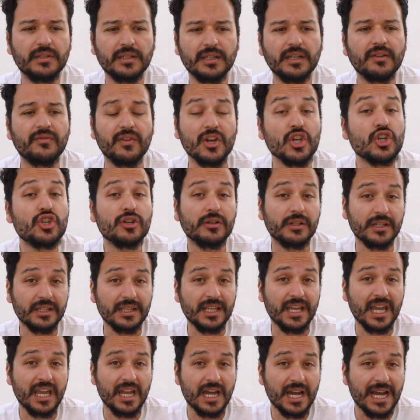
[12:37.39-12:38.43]
eventually
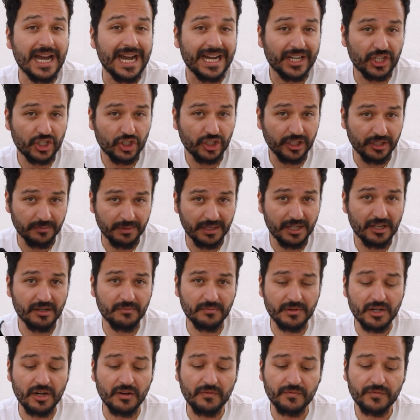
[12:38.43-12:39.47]
they actually
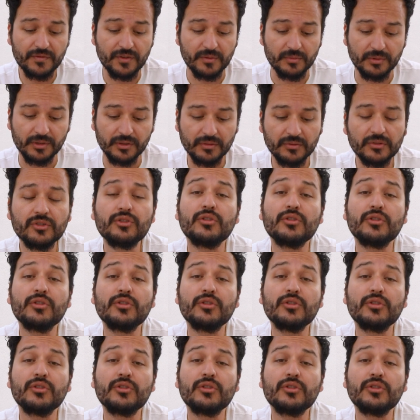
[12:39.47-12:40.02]
become comfortable